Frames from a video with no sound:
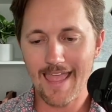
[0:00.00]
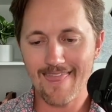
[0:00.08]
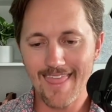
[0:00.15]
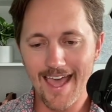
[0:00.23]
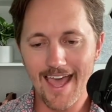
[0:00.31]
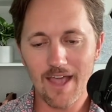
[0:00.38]

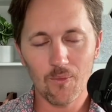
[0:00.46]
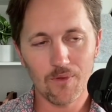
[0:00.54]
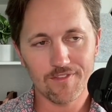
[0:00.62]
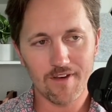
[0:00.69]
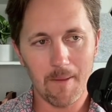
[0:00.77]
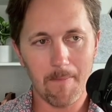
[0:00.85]
And that
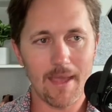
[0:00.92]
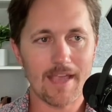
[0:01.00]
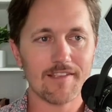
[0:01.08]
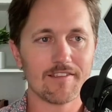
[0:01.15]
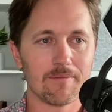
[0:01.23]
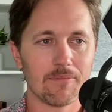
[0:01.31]
was an
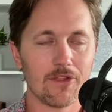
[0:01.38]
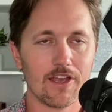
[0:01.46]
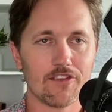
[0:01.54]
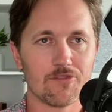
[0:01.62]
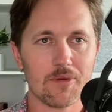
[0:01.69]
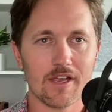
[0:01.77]
amazing
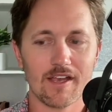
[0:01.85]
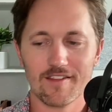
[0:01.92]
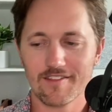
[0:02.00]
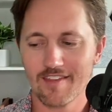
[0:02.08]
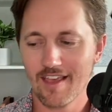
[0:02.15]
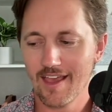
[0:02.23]
place
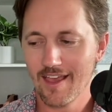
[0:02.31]
because